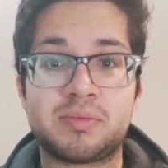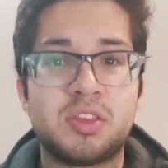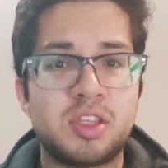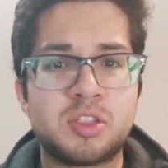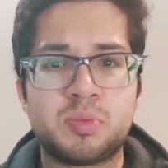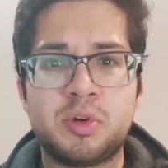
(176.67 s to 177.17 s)

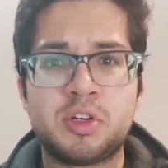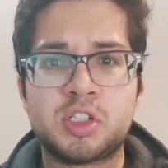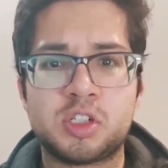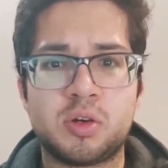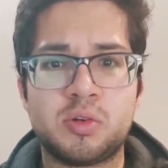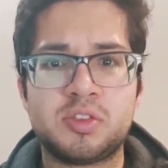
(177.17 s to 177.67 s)
This book
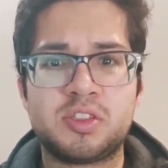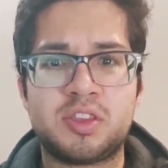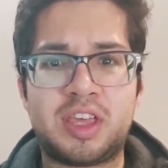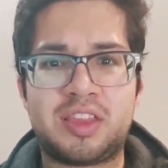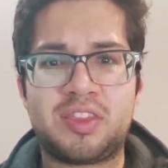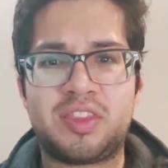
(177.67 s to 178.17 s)
shows
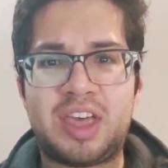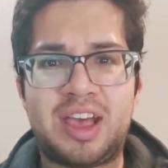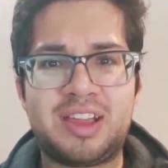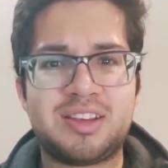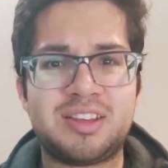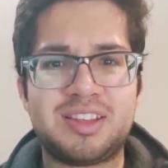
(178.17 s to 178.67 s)
that
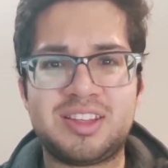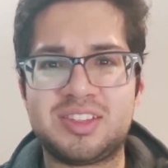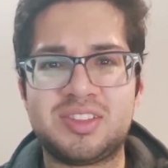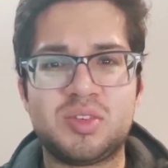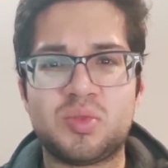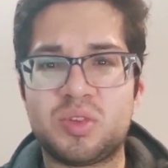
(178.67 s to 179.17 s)
that
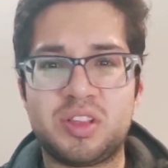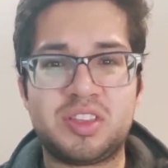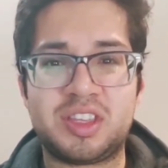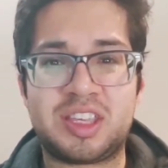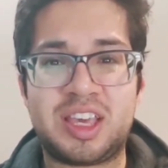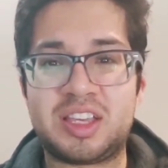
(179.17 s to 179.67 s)
isn't really
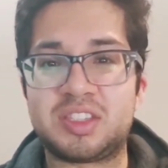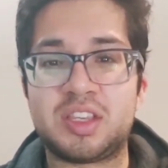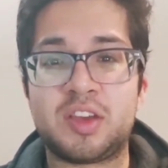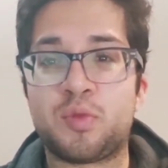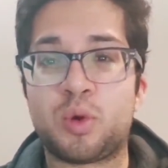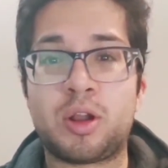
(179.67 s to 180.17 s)
the case
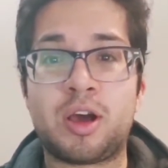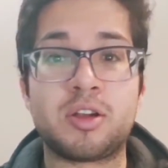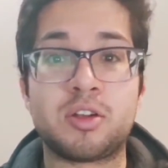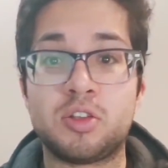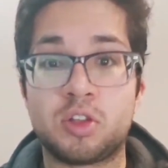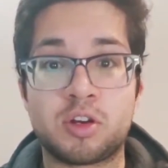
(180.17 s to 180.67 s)
if we're
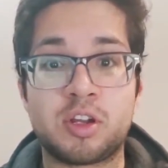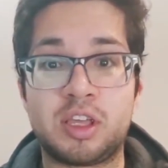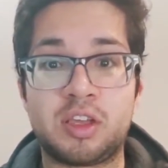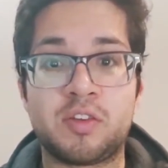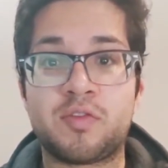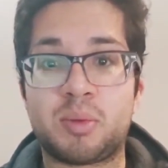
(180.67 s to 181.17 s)
not
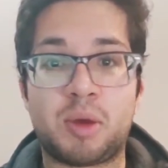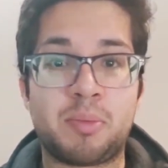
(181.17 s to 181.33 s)
learning from